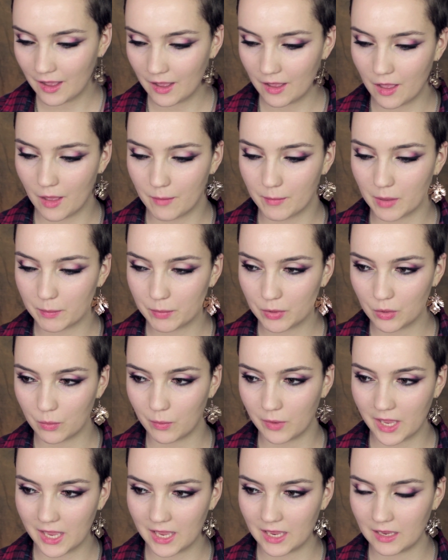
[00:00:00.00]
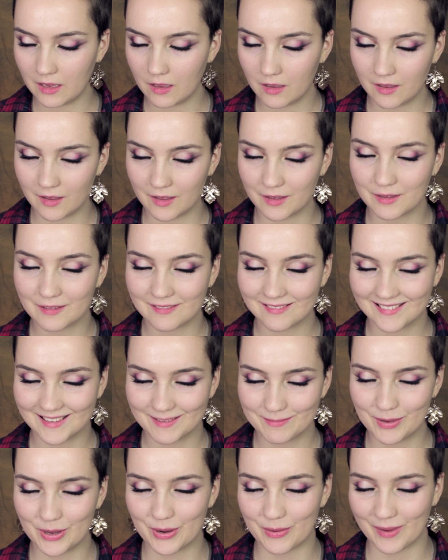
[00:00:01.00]
Um, I put away, uh,
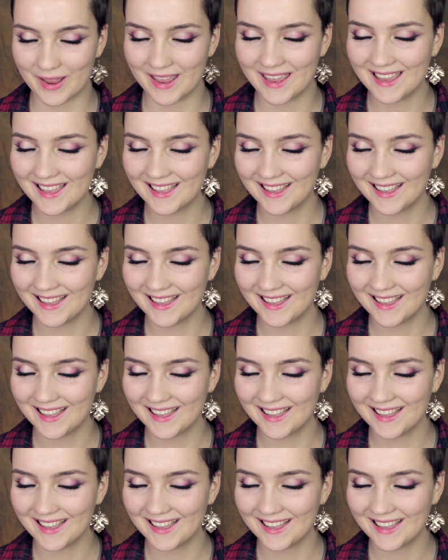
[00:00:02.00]
put away,